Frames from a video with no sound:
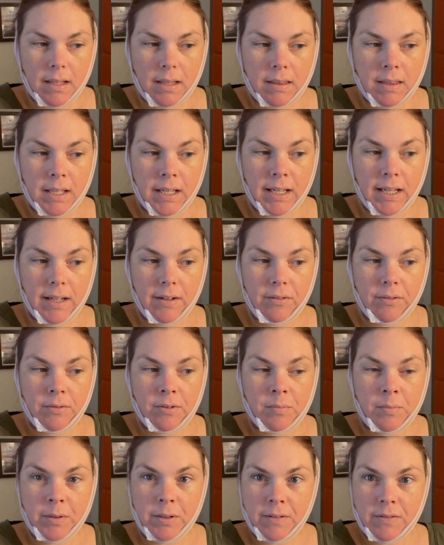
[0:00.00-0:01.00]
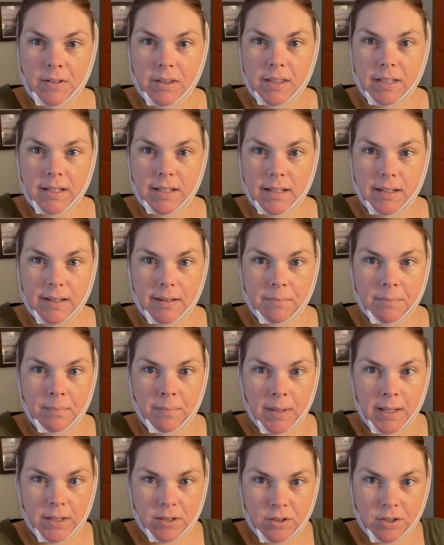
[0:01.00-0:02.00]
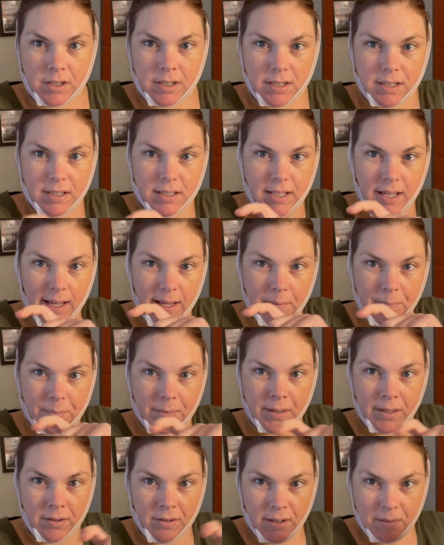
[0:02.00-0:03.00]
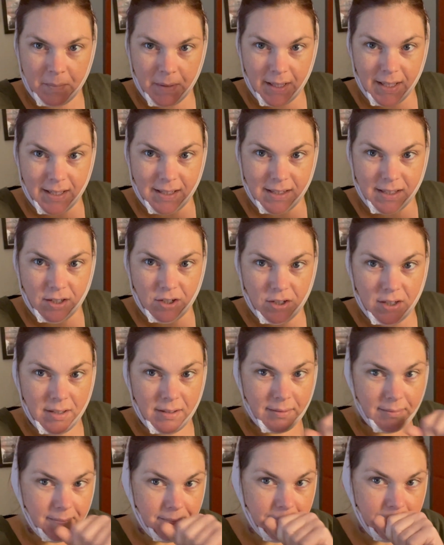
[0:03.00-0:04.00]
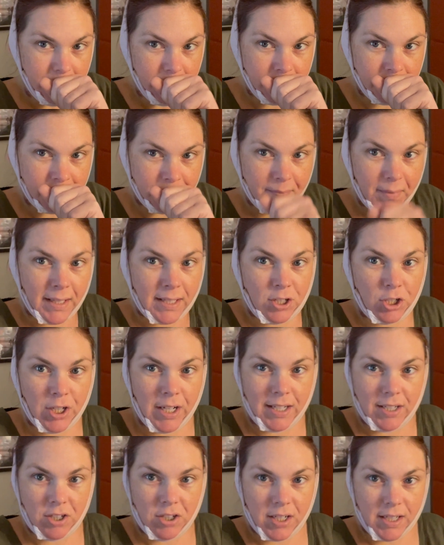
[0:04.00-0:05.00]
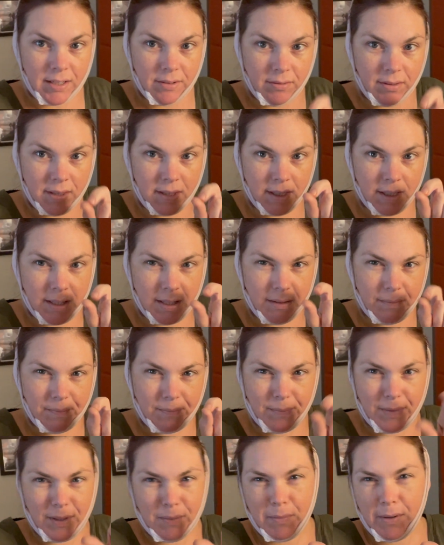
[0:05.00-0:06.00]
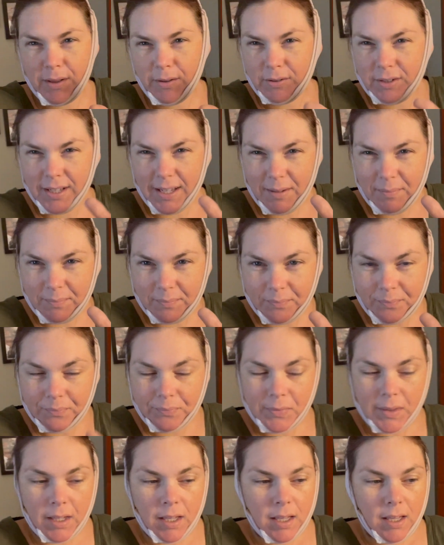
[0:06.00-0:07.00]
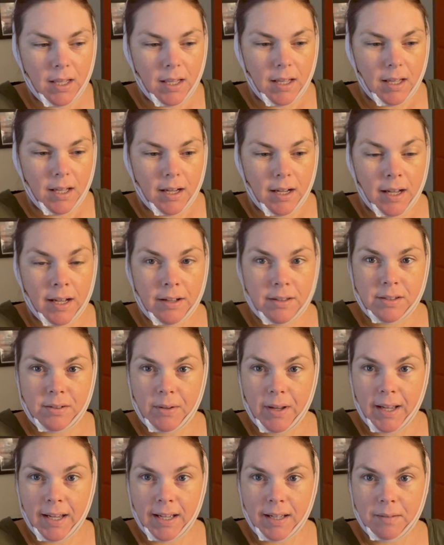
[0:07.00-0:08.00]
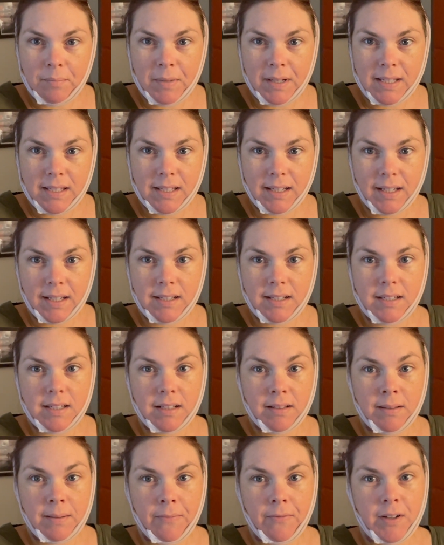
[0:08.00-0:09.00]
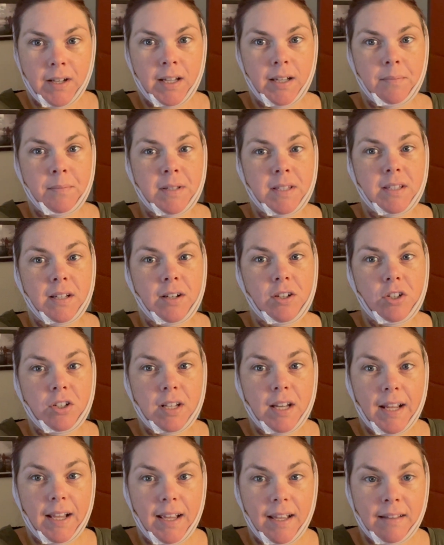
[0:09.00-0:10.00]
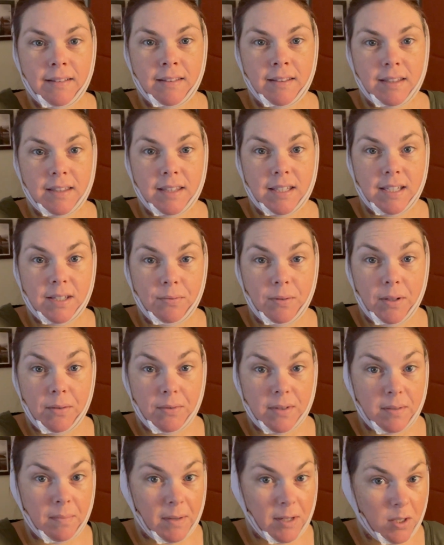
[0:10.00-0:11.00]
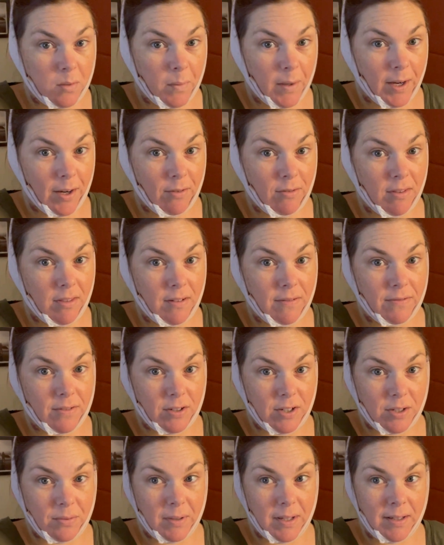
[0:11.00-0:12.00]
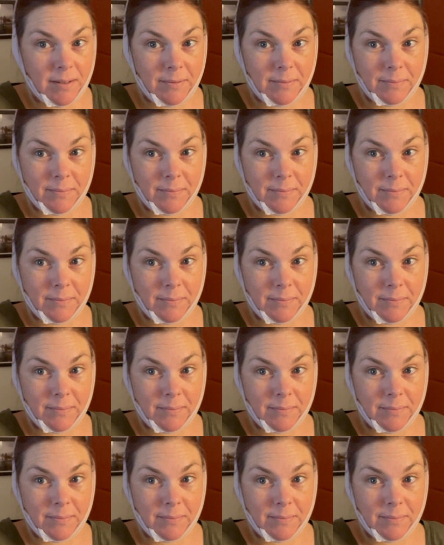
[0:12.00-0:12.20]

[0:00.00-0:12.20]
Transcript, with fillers: they removed the major tape along my incision and changed out the smaller tape. I also had my second lymphatic massage today, and this one was much better than the first one.